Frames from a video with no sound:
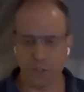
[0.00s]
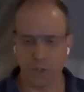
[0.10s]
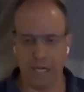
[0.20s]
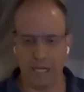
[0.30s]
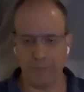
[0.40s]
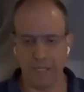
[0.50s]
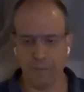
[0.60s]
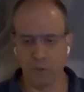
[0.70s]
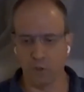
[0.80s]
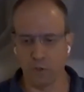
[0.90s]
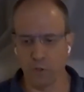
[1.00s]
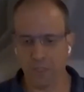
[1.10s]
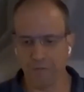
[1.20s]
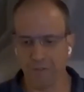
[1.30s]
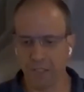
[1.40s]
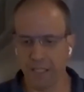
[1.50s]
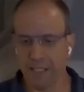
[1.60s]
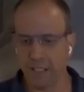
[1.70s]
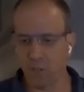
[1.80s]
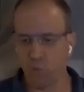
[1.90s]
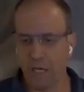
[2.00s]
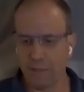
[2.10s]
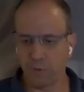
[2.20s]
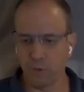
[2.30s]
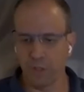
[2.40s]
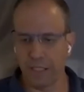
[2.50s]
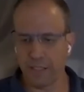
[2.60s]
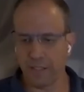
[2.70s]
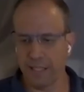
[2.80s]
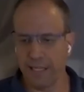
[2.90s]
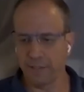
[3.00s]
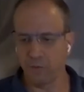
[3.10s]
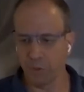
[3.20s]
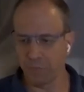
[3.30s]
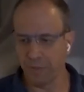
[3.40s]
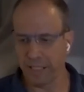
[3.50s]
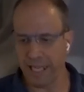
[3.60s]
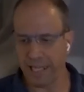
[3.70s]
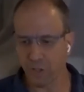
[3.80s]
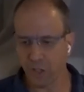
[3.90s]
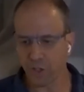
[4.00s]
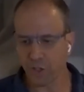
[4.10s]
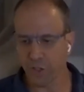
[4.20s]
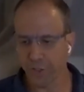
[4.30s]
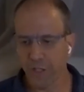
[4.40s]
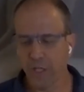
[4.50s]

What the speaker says: So I'll be able to do something like swipe to the next slide with my hand gesture.